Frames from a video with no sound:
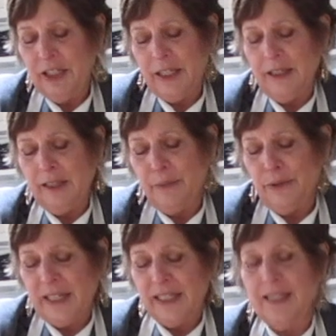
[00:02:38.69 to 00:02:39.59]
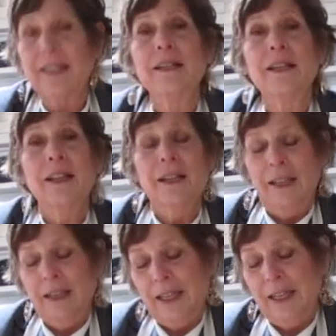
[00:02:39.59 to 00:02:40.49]
gently press
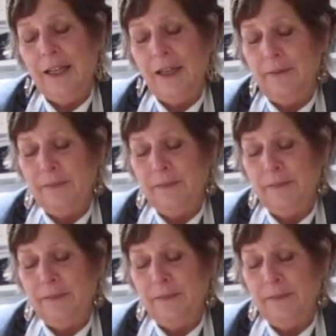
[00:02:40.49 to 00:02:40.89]
the